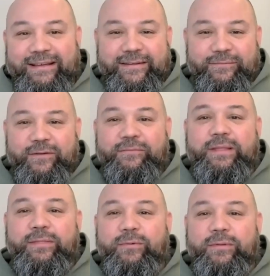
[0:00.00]
because if you've
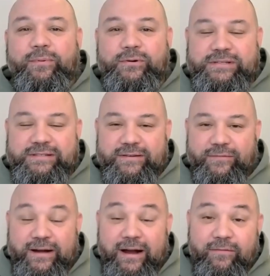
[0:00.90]
been through the process
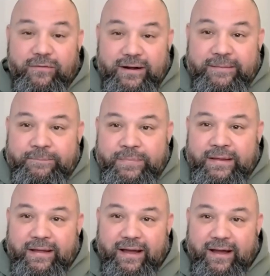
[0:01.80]
of recovery
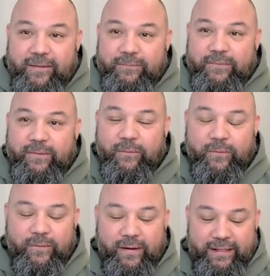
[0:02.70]
um,
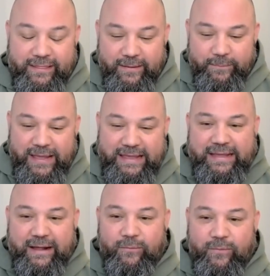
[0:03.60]
the
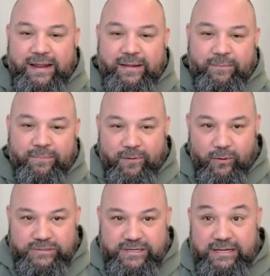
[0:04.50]
making it right
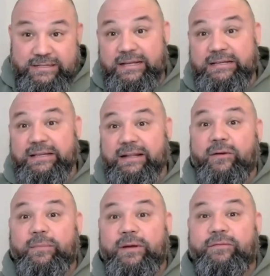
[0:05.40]
process is a
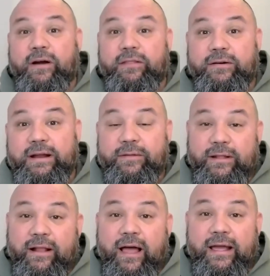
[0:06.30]
little bit farther down
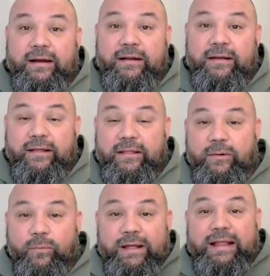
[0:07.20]
the line
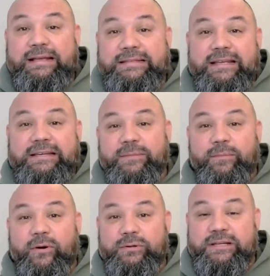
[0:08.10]
the
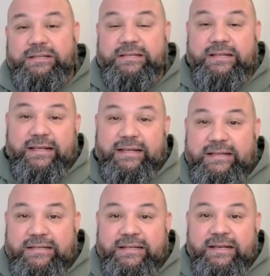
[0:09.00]
realization process
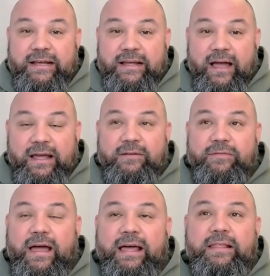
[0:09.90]
is kind
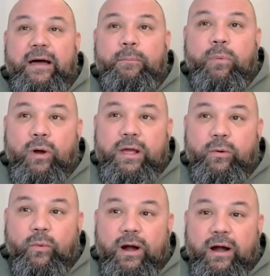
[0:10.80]
of at that
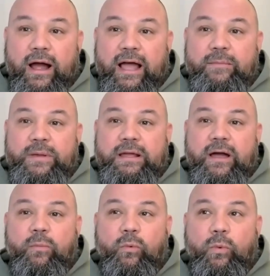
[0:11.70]
point where i
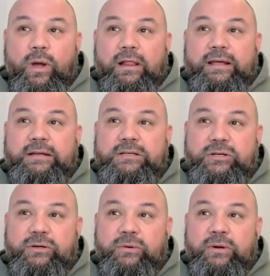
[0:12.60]
become willing
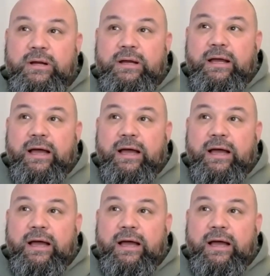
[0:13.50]
to